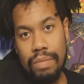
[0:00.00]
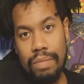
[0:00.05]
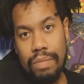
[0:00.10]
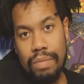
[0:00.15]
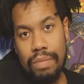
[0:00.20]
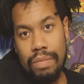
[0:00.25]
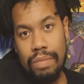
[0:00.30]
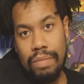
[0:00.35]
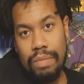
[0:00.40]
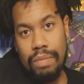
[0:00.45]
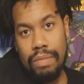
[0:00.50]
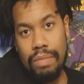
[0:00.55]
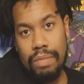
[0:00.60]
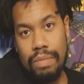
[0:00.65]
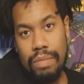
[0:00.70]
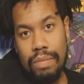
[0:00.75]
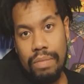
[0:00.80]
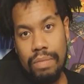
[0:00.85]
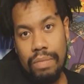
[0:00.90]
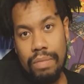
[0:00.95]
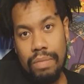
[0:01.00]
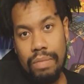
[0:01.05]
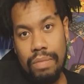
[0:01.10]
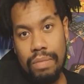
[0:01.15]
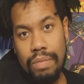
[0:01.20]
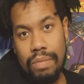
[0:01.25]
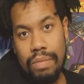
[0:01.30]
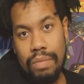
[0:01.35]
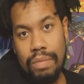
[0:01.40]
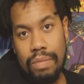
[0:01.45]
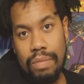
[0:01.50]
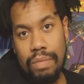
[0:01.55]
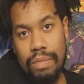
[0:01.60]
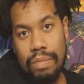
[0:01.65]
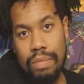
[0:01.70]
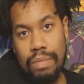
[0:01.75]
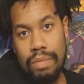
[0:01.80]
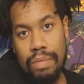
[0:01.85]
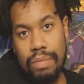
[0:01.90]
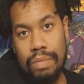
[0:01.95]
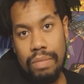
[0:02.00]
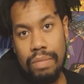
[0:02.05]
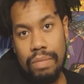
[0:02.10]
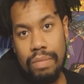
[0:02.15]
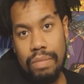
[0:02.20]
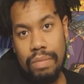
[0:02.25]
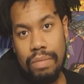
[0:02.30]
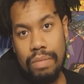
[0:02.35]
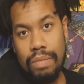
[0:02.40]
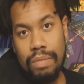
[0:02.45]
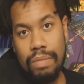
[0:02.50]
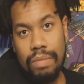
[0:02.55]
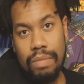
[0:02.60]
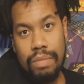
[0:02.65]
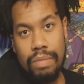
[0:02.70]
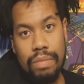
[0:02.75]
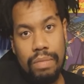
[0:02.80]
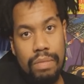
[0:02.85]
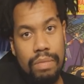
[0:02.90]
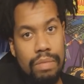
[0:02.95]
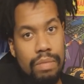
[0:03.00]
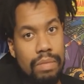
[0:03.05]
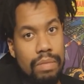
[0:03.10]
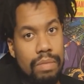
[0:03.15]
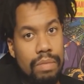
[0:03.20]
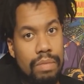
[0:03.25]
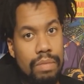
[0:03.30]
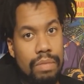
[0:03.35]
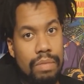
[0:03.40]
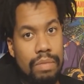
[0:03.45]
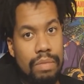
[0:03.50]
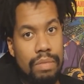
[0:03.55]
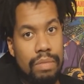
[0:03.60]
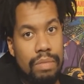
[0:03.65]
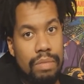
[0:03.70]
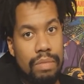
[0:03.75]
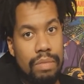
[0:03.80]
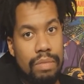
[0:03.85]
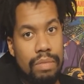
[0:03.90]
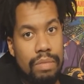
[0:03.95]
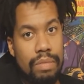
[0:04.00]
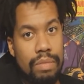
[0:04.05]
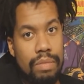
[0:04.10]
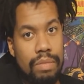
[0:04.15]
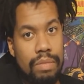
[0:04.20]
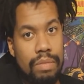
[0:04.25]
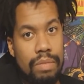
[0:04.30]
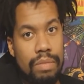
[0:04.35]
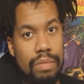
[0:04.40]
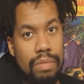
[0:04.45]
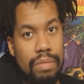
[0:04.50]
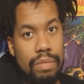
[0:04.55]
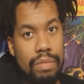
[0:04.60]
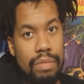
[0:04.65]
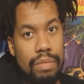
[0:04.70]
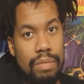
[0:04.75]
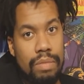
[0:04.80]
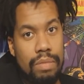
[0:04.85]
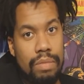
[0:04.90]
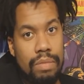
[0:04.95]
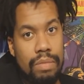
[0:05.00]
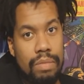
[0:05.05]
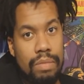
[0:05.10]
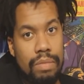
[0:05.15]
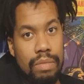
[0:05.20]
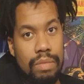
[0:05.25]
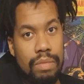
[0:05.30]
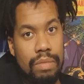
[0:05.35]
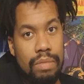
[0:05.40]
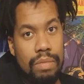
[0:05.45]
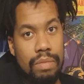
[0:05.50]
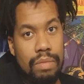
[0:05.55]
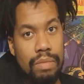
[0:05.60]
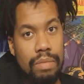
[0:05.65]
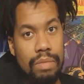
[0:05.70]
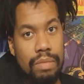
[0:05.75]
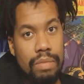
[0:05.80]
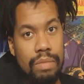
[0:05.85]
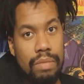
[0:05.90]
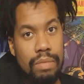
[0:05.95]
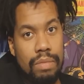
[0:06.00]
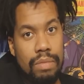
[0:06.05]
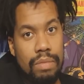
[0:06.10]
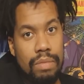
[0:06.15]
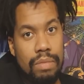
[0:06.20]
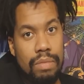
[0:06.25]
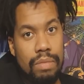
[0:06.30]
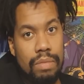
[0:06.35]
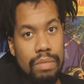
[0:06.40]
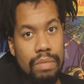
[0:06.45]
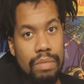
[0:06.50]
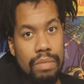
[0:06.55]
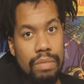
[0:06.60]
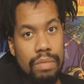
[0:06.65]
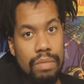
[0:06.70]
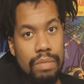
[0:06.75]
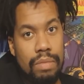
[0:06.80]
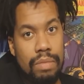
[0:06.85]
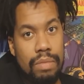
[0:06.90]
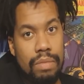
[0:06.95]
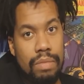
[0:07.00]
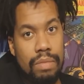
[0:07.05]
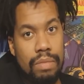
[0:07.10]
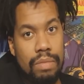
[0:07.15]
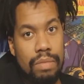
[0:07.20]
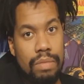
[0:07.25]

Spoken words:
(not speaking)